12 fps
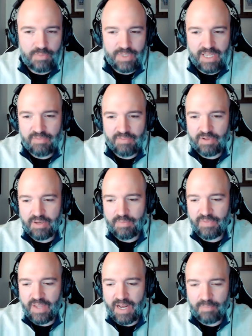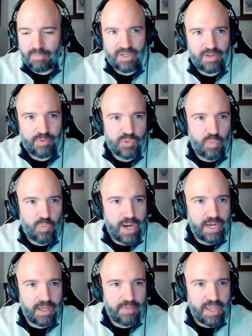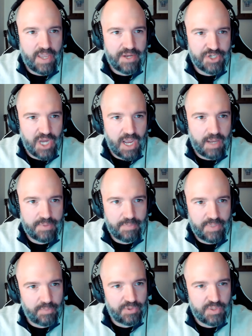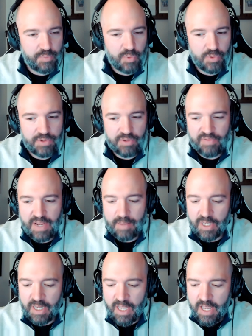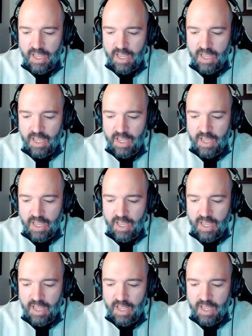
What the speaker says: We can't forget about that applicant who's waiting on that job to be able to support their family.